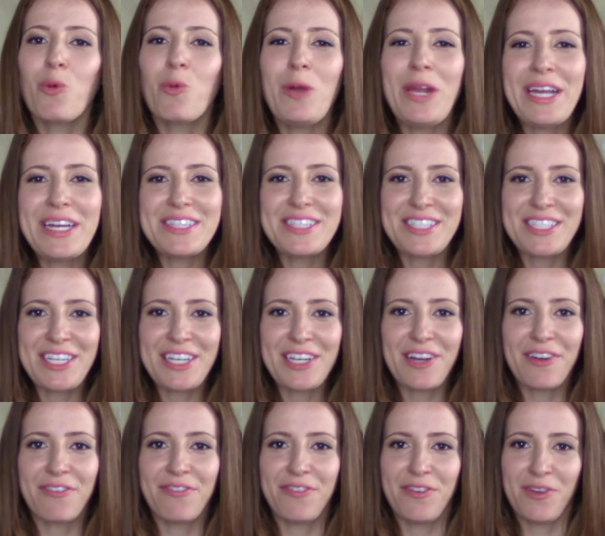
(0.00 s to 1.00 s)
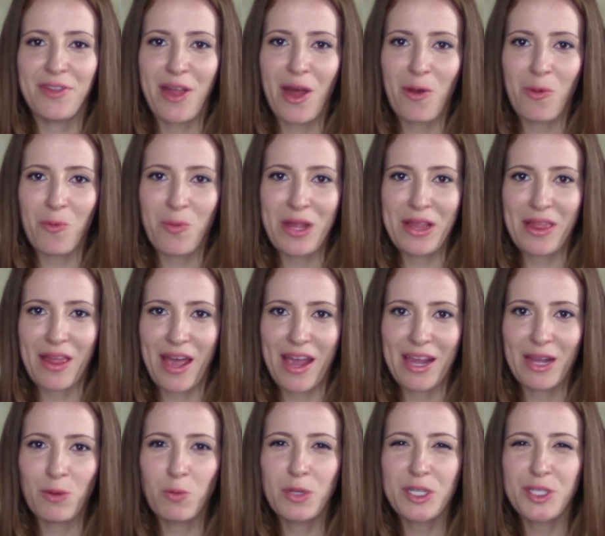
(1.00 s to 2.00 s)
We had seen a few that we
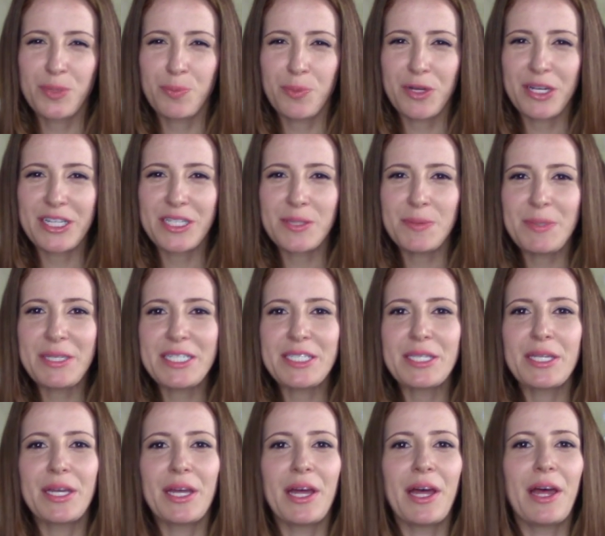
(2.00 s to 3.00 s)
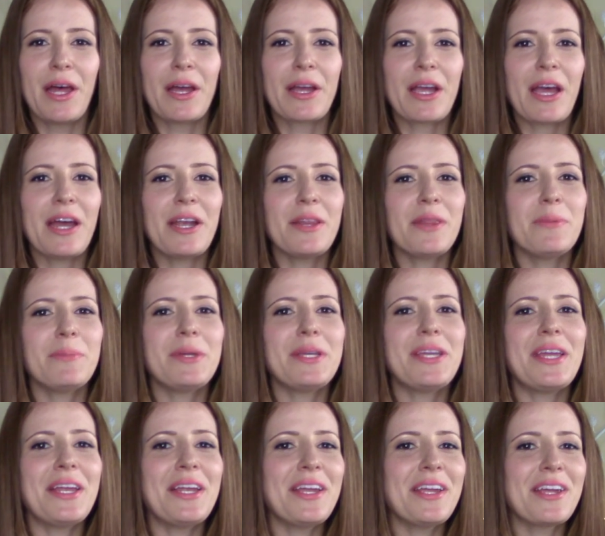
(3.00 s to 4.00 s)
like, which brings me to kind of the
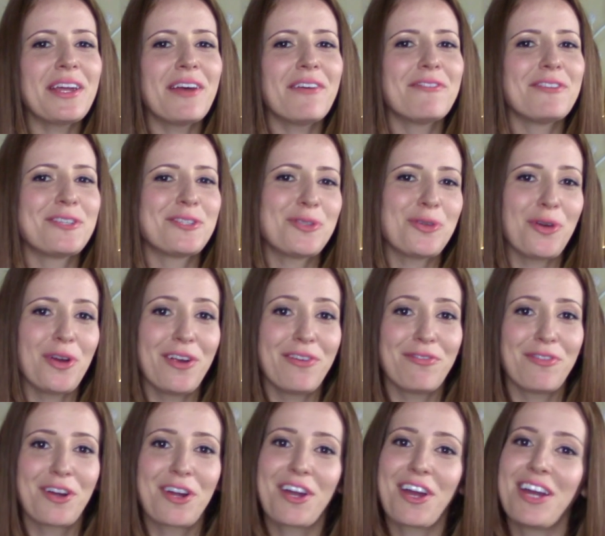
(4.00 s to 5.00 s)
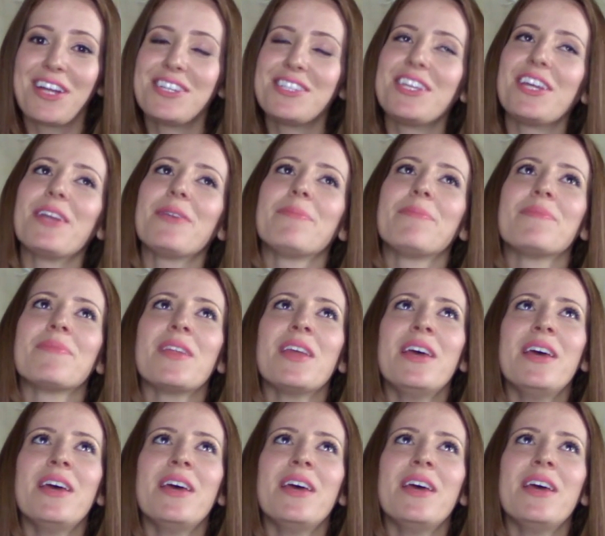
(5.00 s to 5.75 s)
beginning of the story of what God did.